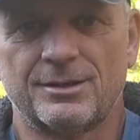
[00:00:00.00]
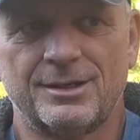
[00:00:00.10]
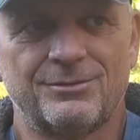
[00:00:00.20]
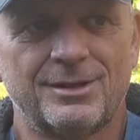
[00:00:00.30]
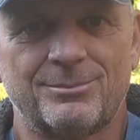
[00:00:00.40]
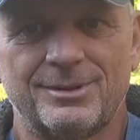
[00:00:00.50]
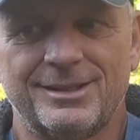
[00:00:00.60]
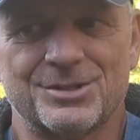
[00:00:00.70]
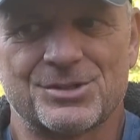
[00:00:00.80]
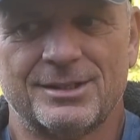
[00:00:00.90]
or even the
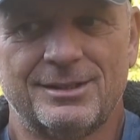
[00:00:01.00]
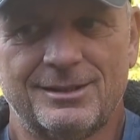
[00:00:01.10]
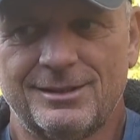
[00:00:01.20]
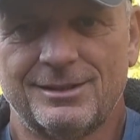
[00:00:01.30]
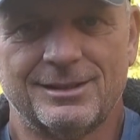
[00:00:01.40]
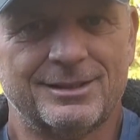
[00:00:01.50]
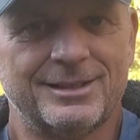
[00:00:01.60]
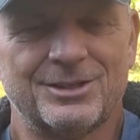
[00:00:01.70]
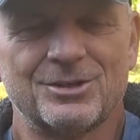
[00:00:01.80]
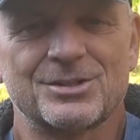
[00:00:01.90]
police.
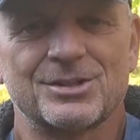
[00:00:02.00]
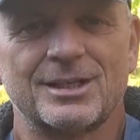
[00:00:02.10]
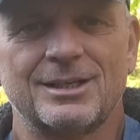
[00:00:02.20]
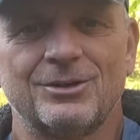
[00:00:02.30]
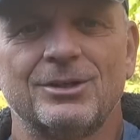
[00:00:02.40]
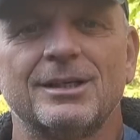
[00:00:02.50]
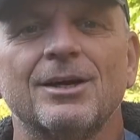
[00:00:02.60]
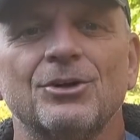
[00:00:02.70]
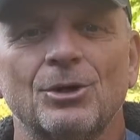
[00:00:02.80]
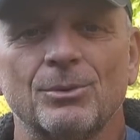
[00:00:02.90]
And then next thing you know, you
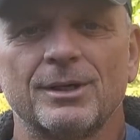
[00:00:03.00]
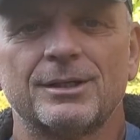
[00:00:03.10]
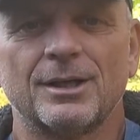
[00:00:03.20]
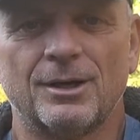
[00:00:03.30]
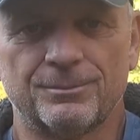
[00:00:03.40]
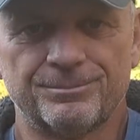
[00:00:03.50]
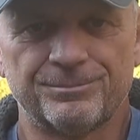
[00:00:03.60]
got nowhere to go,